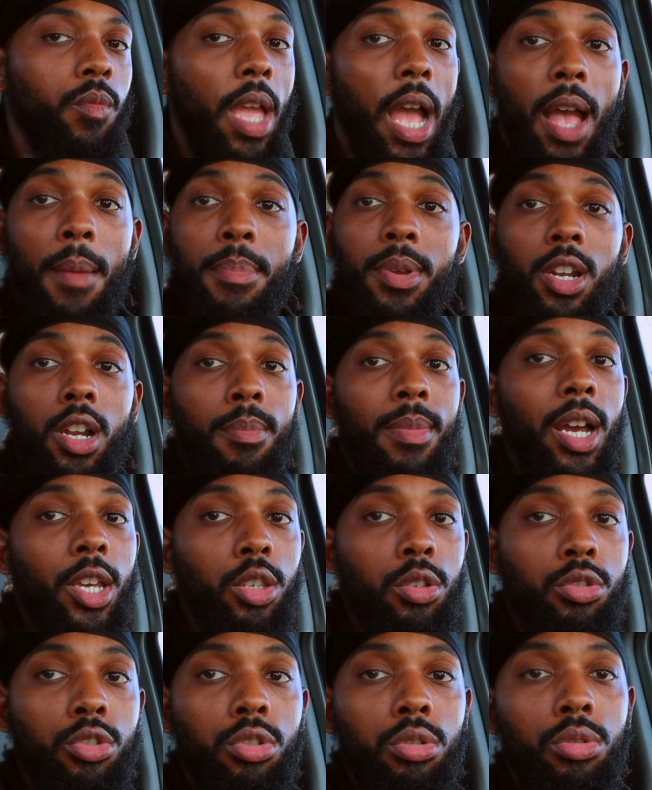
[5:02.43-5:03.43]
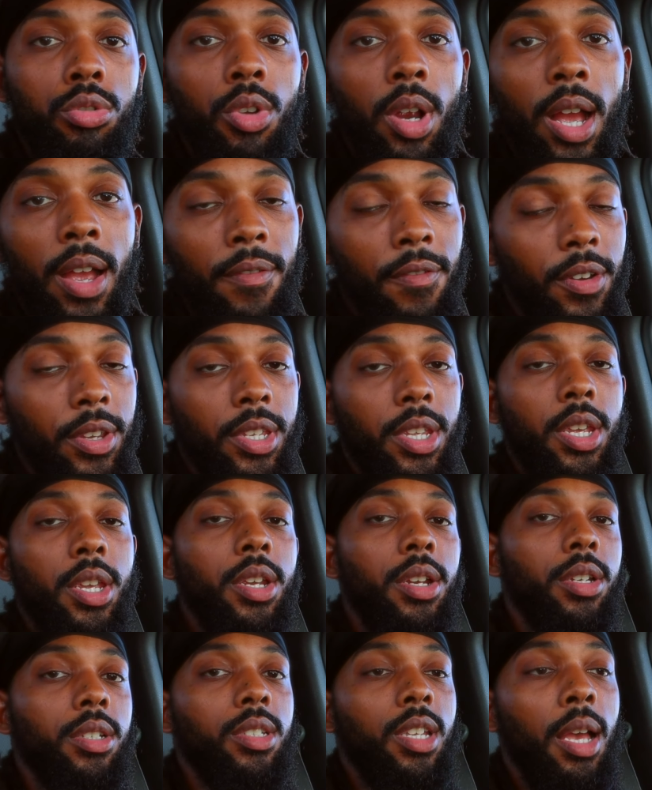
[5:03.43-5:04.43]
I've been on my YouTube grind for
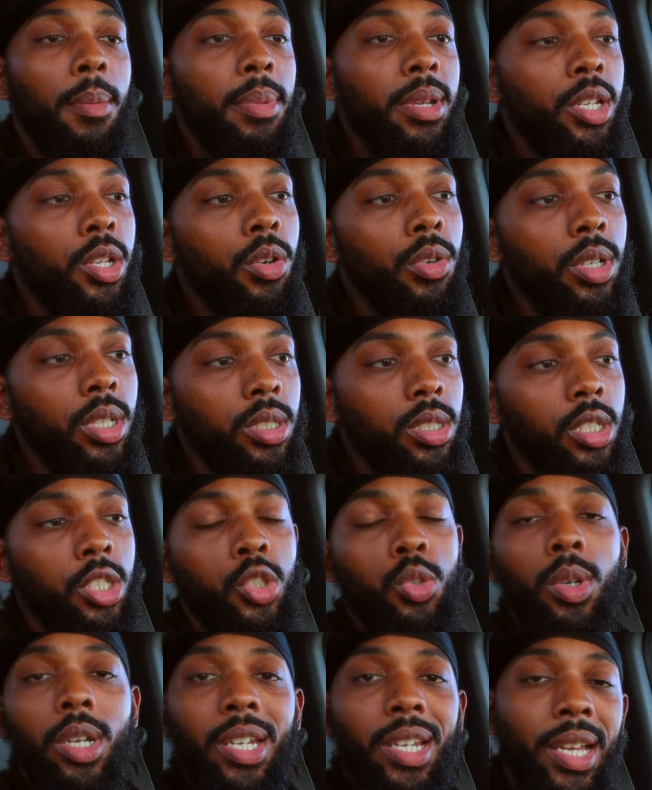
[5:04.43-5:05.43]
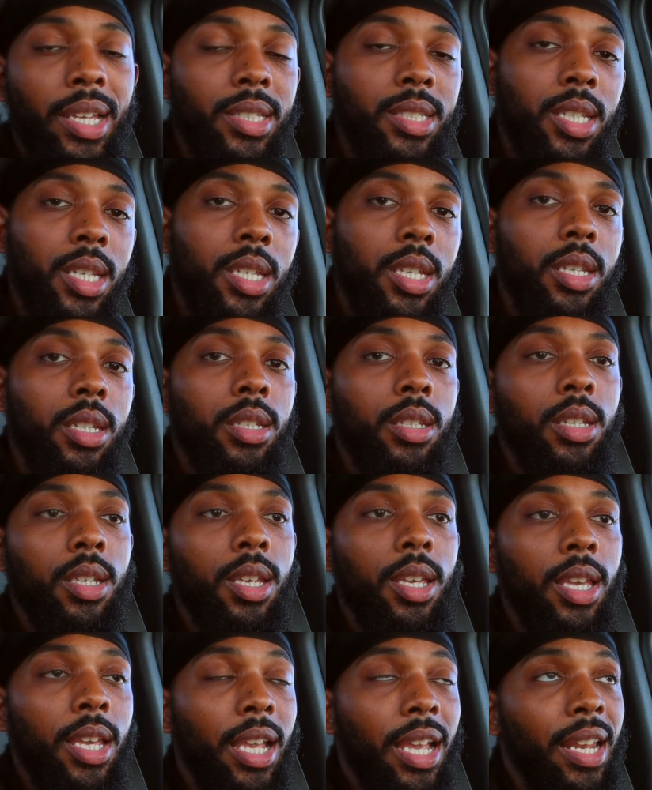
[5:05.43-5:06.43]
years. I've been doing this since 2019,
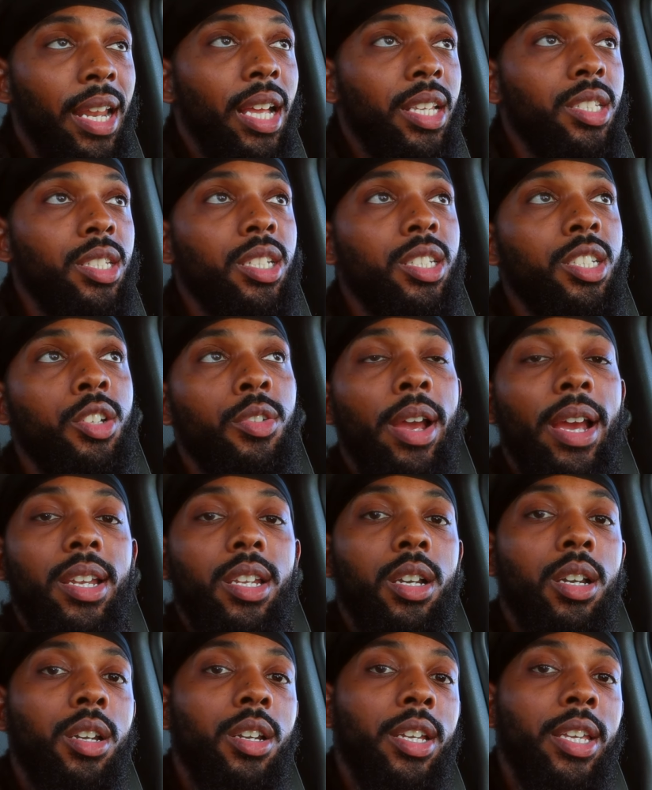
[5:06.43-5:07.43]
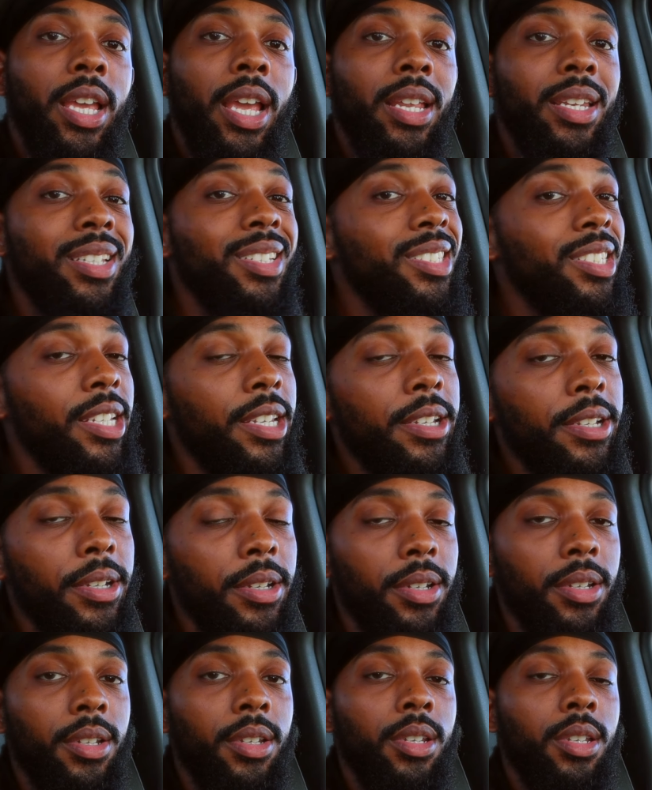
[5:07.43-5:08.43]
and I just cracked 100K this
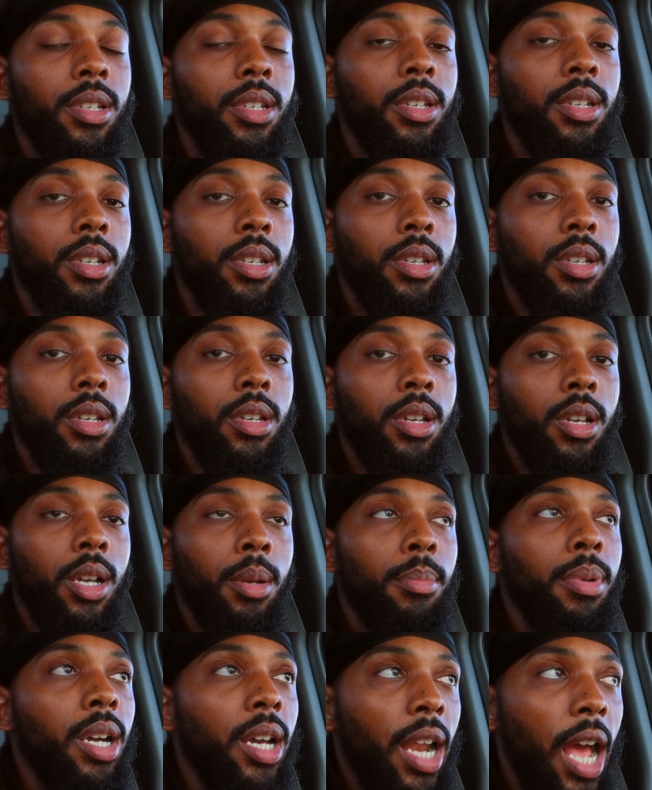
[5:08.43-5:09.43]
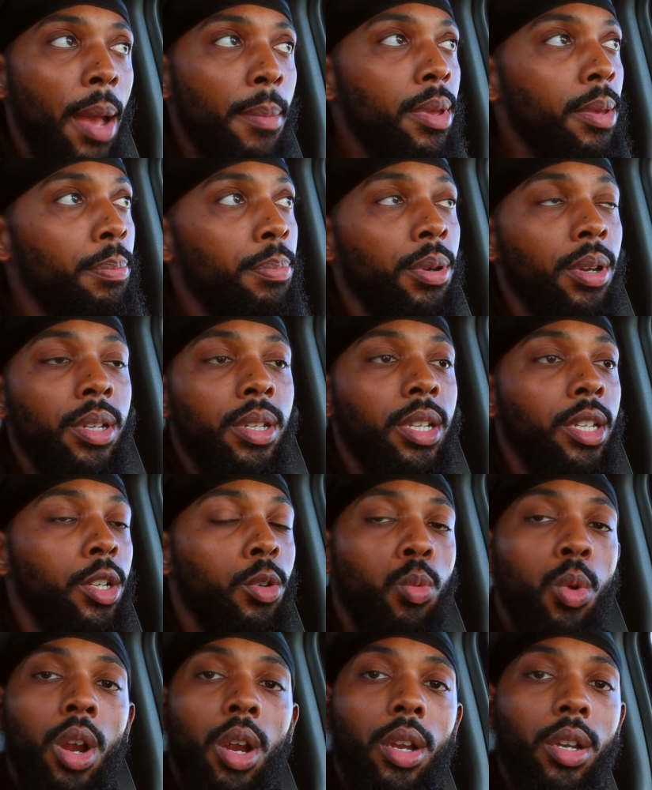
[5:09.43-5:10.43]
year. But I've been putting in the
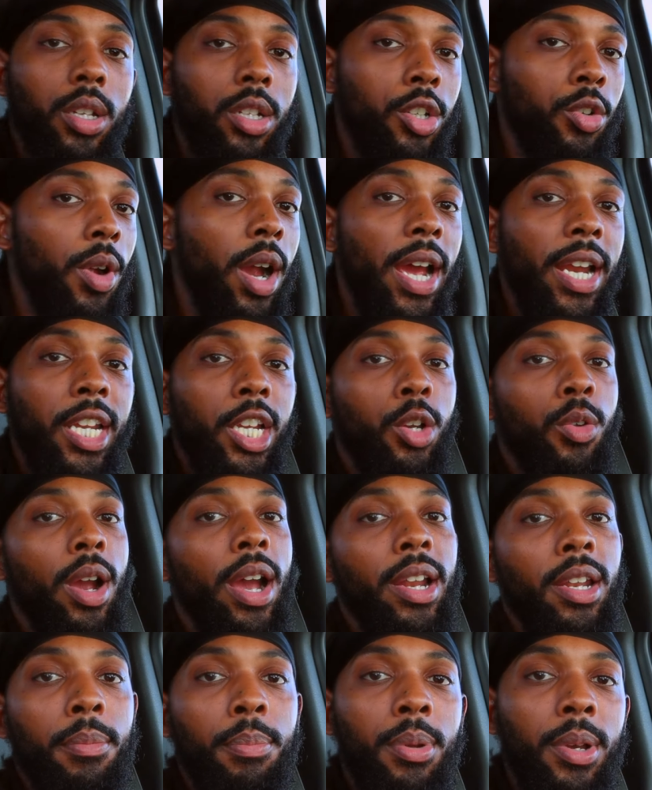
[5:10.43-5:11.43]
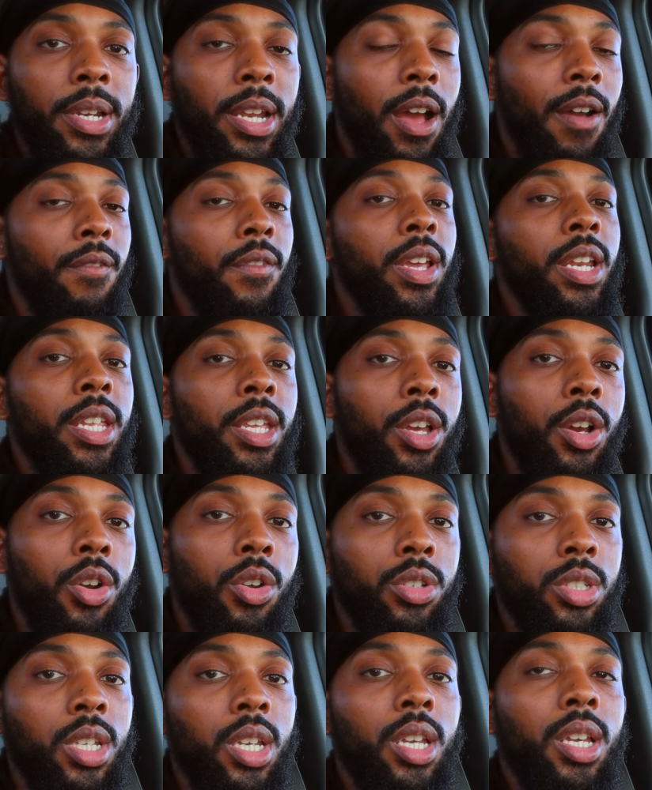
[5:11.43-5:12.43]
work, grinding, putting out
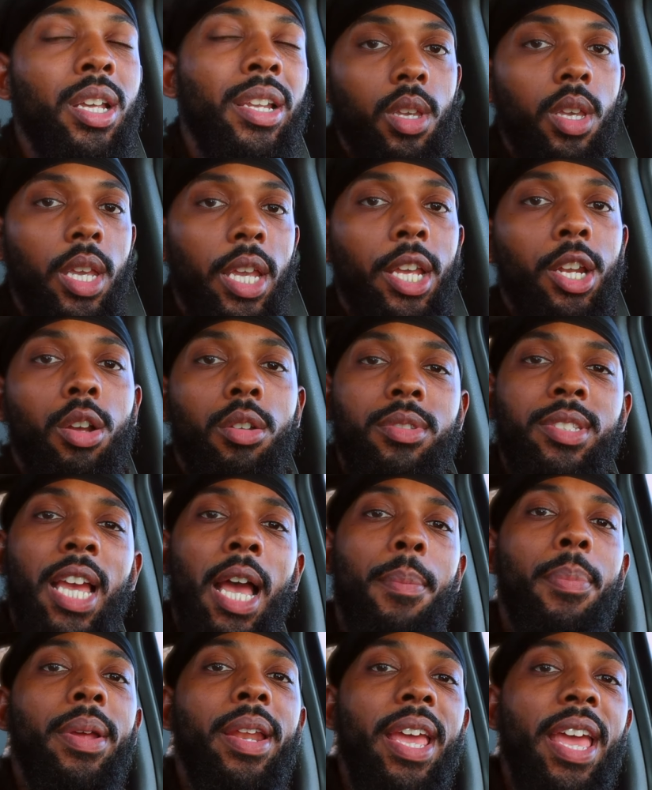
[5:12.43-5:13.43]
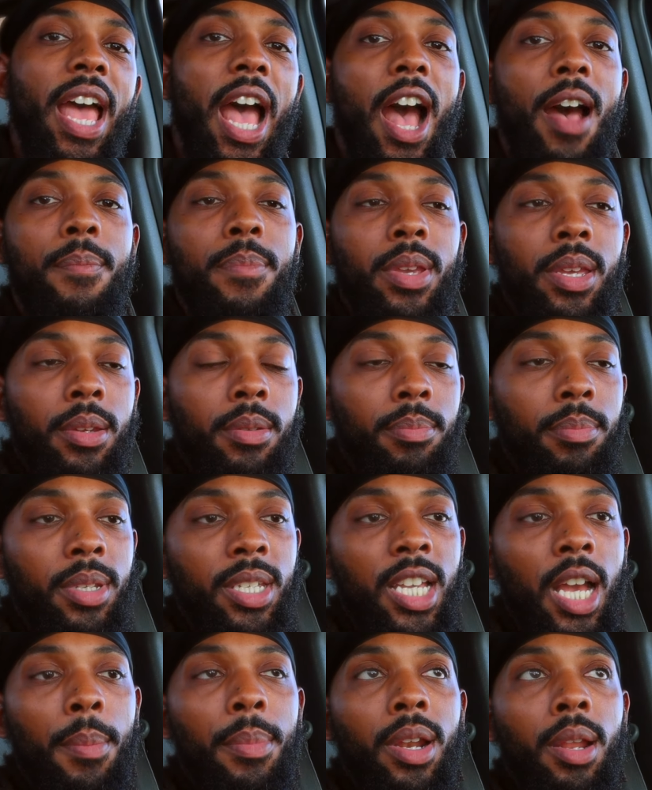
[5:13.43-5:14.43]
videos. And on top of that, I've been
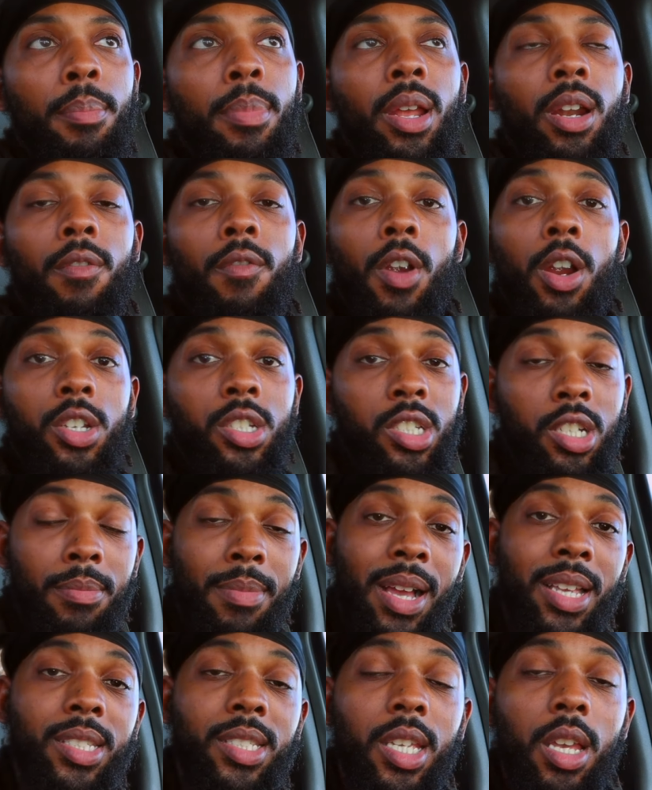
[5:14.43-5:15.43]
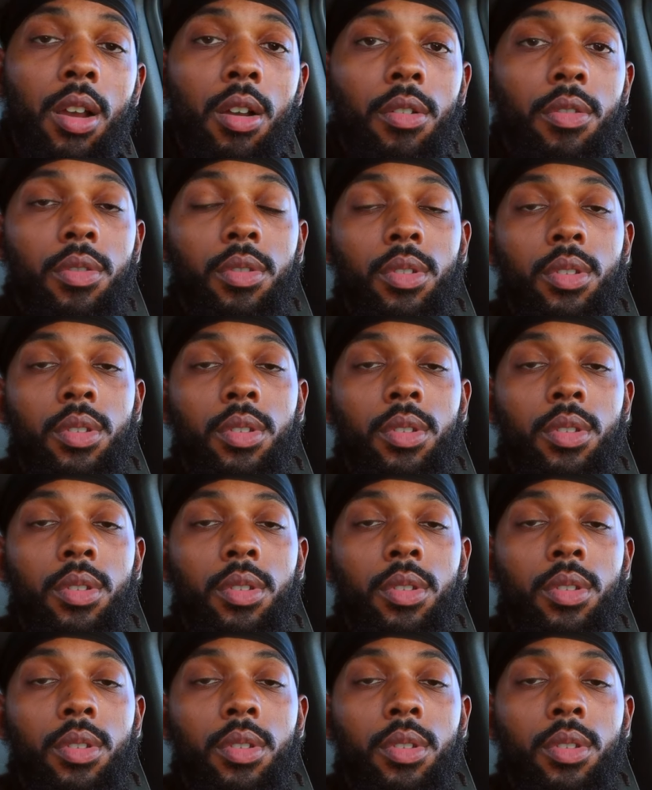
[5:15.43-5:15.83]
becoming a better version of myself.